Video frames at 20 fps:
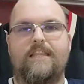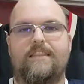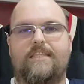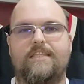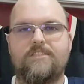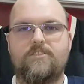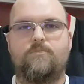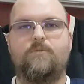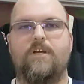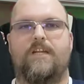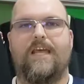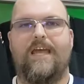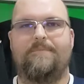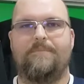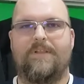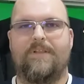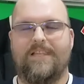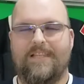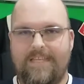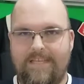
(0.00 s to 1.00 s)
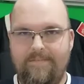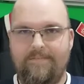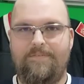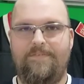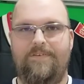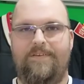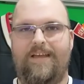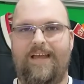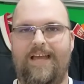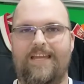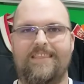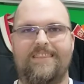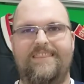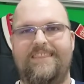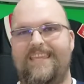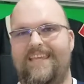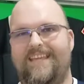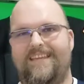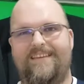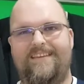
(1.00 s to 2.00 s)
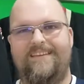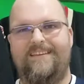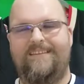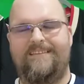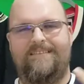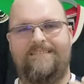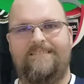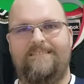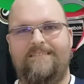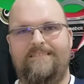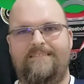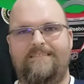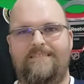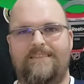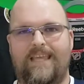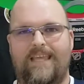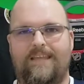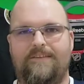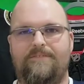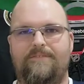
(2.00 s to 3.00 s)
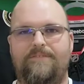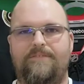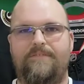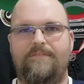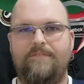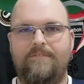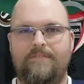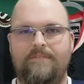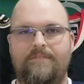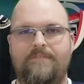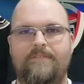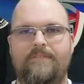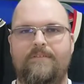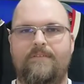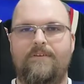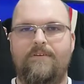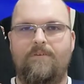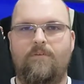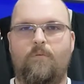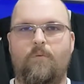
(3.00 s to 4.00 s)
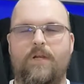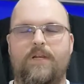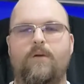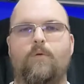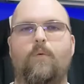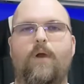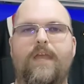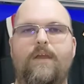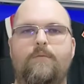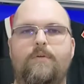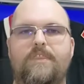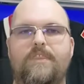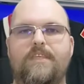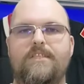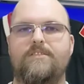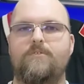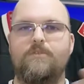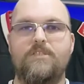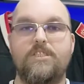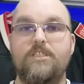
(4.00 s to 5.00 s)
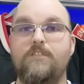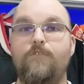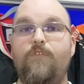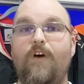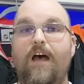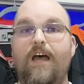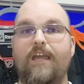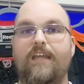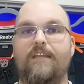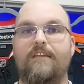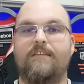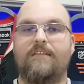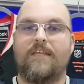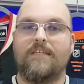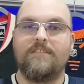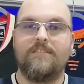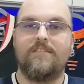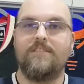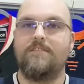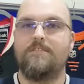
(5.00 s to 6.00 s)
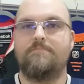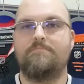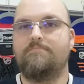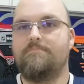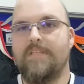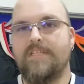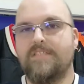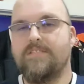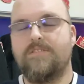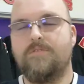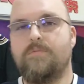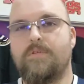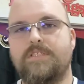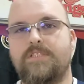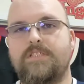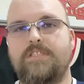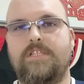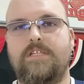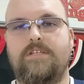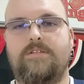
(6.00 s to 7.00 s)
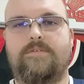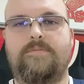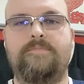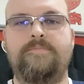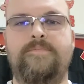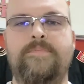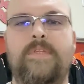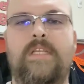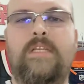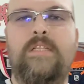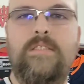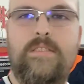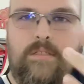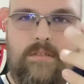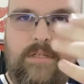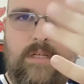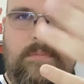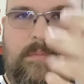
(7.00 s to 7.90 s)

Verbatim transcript: This one, I believe, I think they've went away with this, which is fine. That's just, that's just what you do. So come